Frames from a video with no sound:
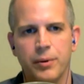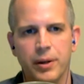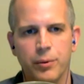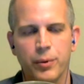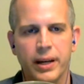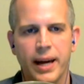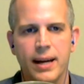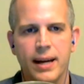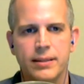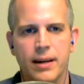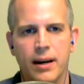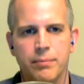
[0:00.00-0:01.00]
We
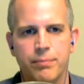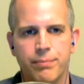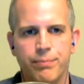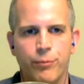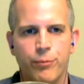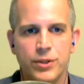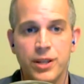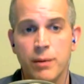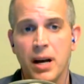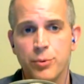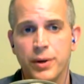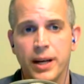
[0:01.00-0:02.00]
negate,
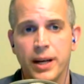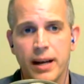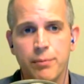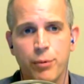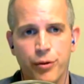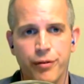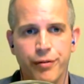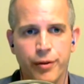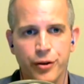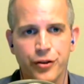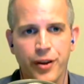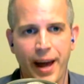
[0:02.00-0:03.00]
sometimes we negate both the first